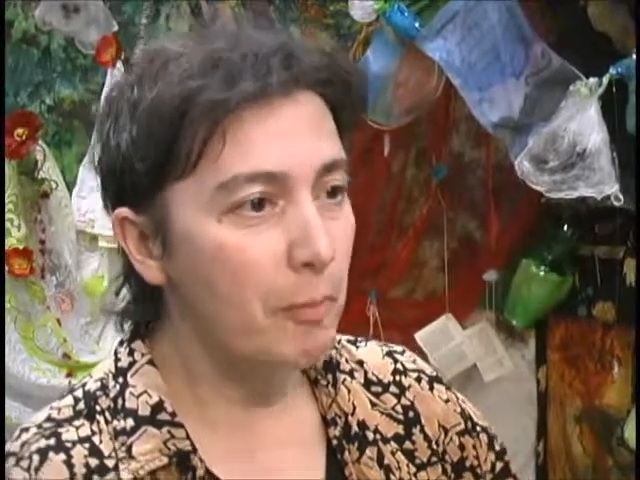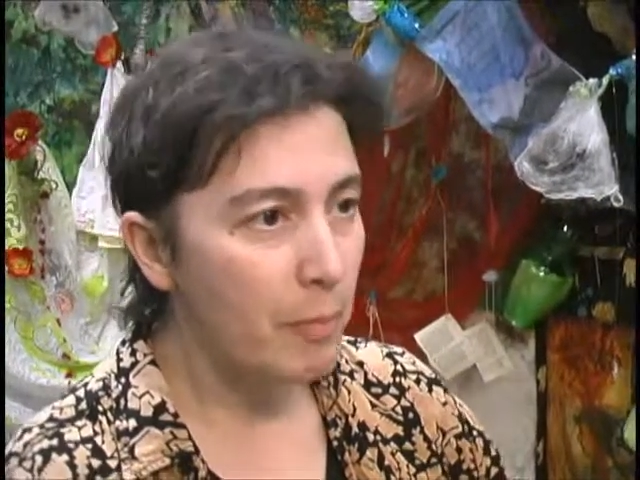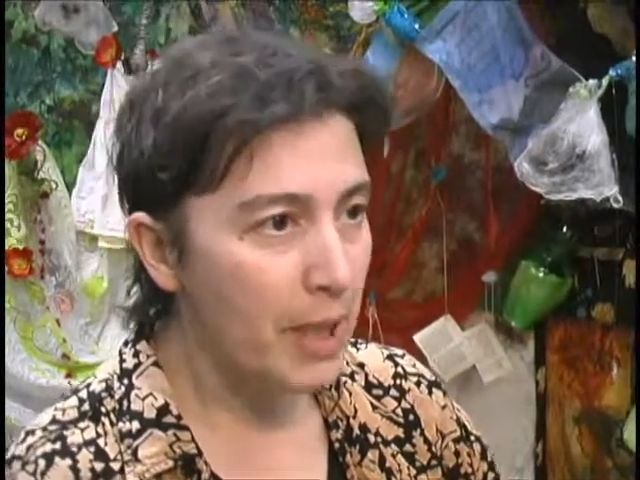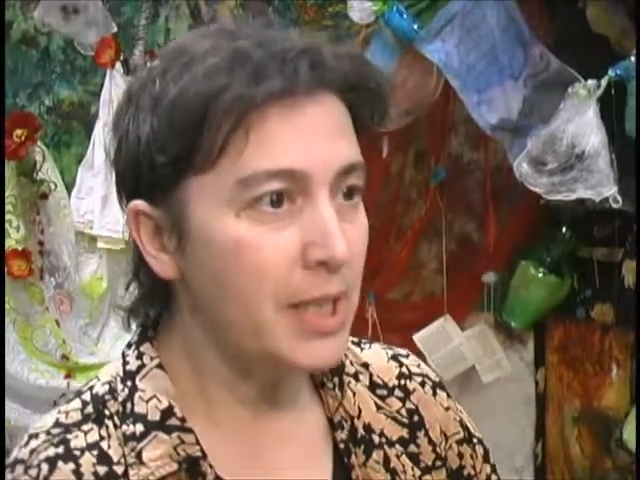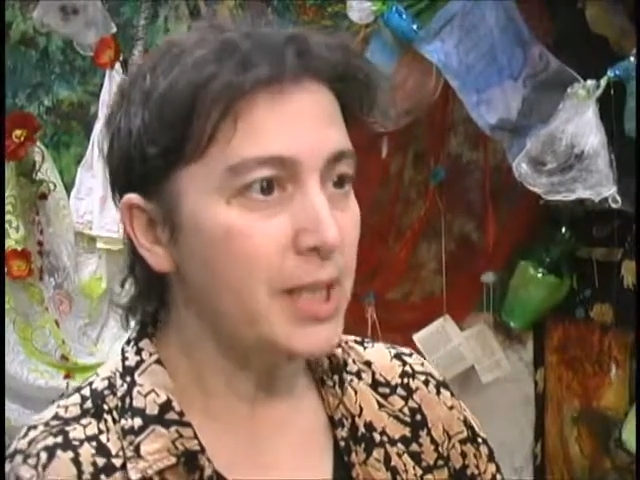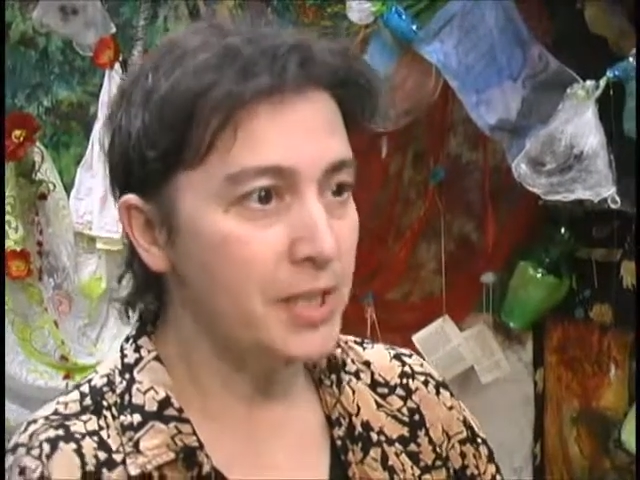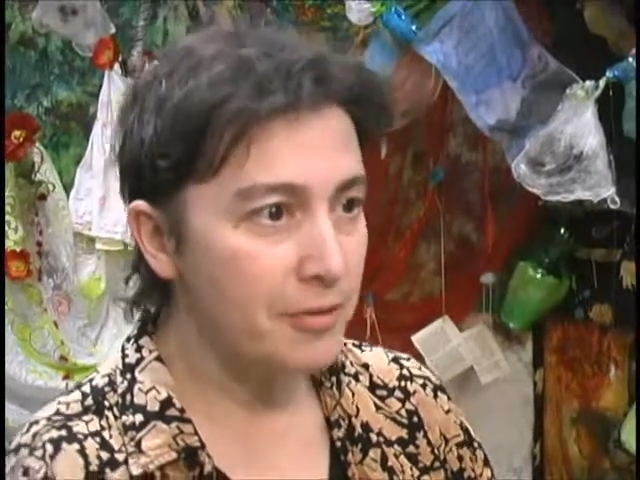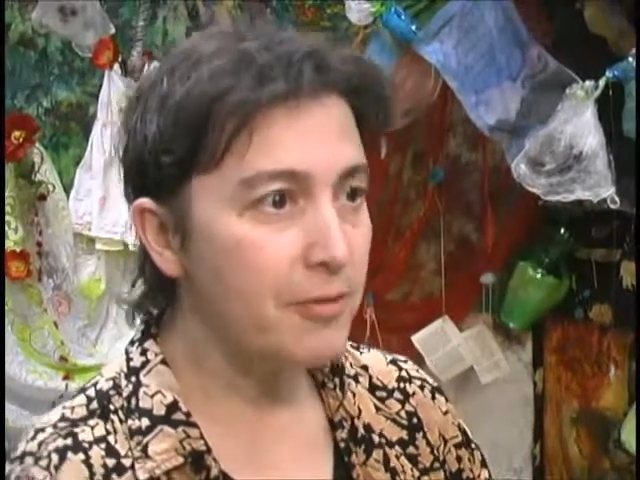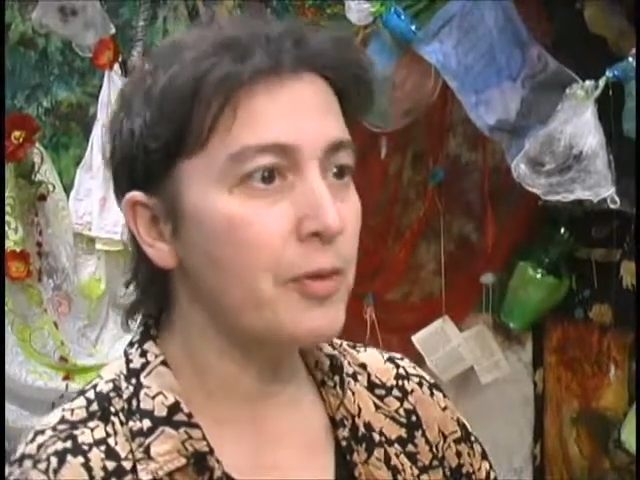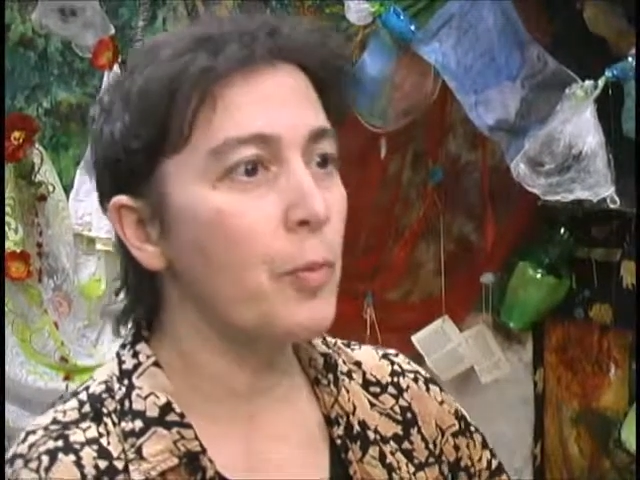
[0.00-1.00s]
many
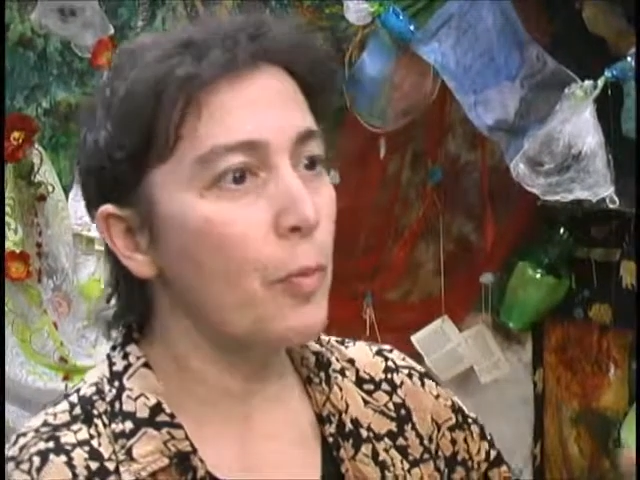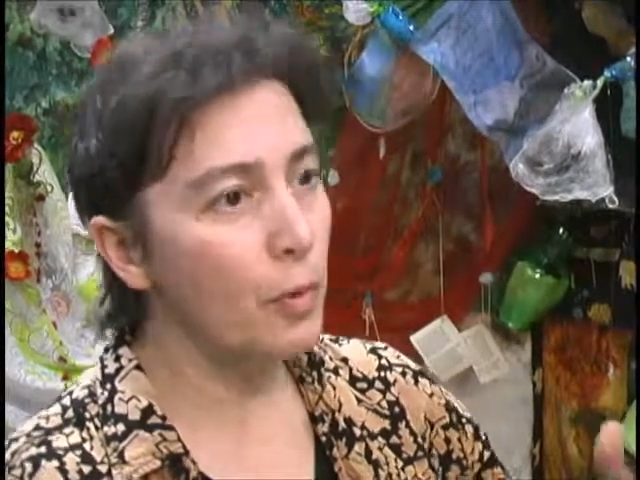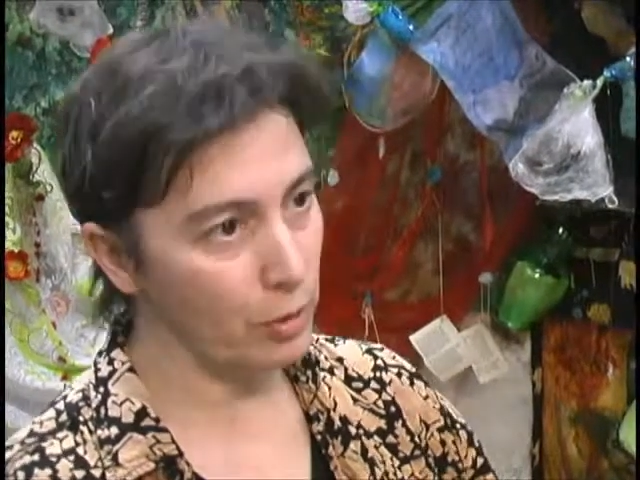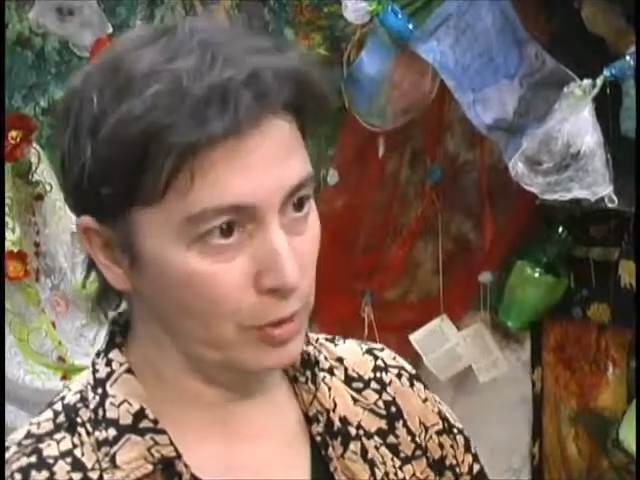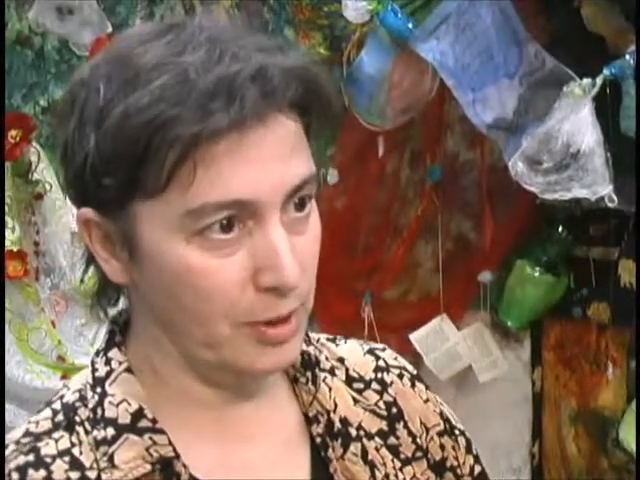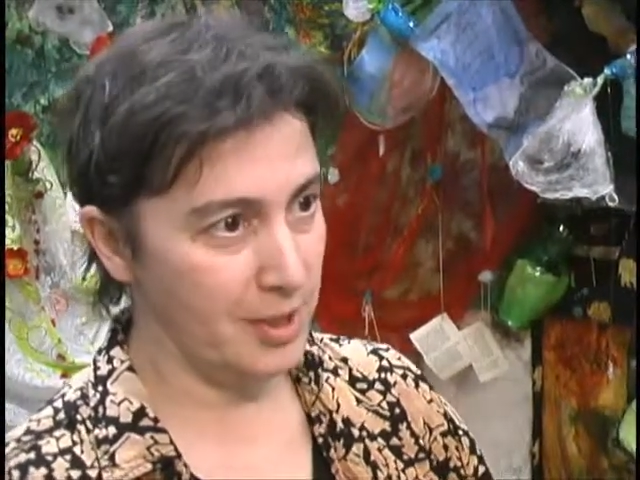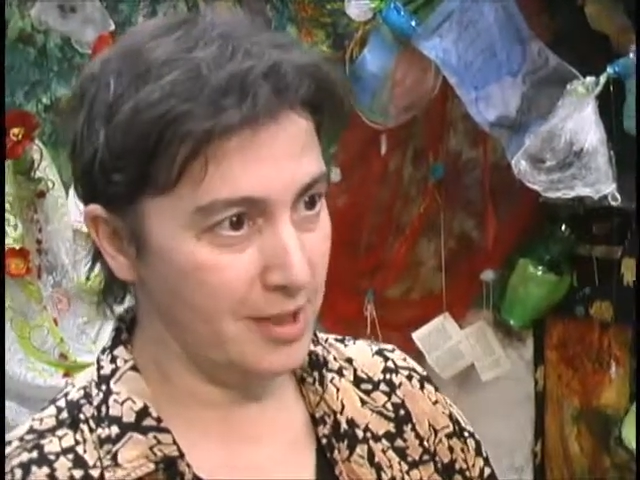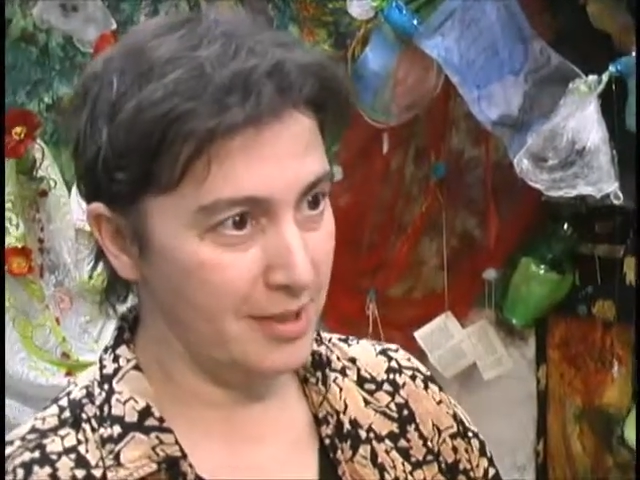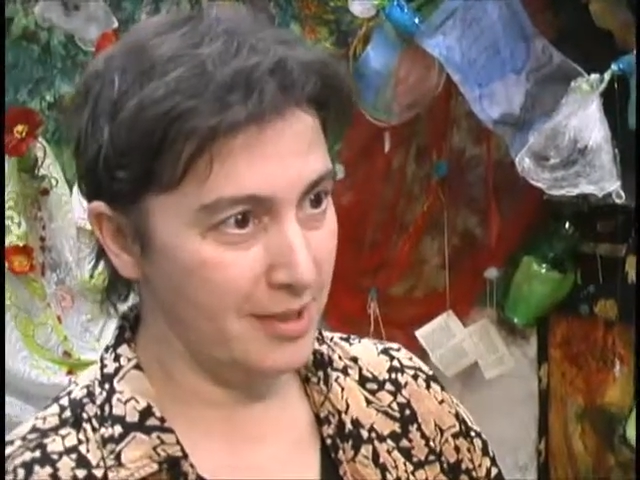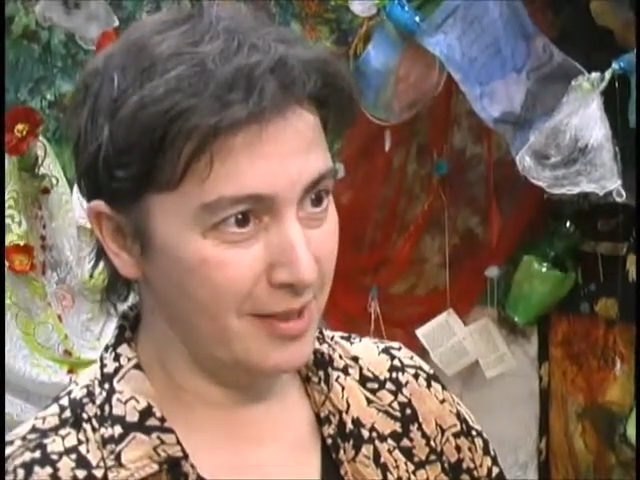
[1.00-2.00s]
different worlds